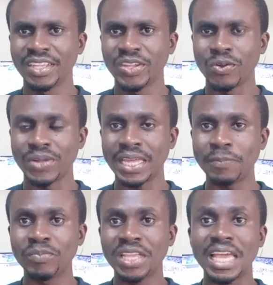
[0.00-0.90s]

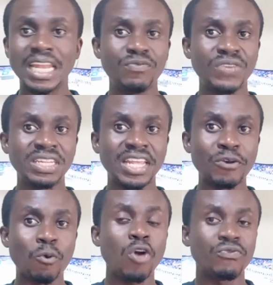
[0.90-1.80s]
And even the
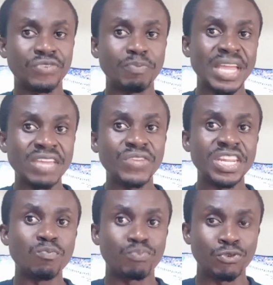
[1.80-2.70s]
recovery may even
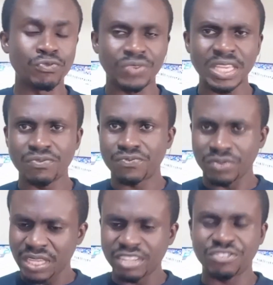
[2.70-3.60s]
improve if
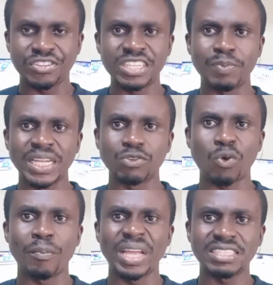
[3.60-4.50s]
treatment
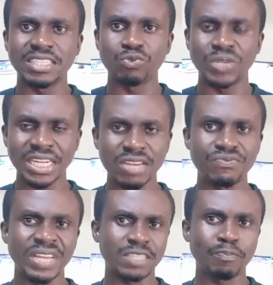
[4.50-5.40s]
commences within the
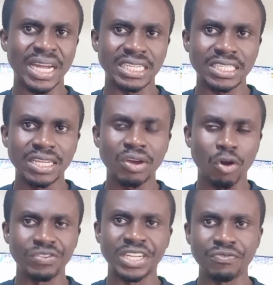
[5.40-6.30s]
first month
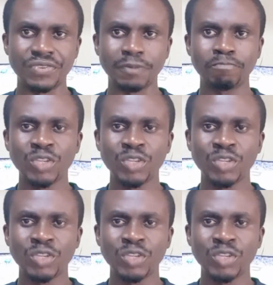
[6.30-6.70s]
of delivery.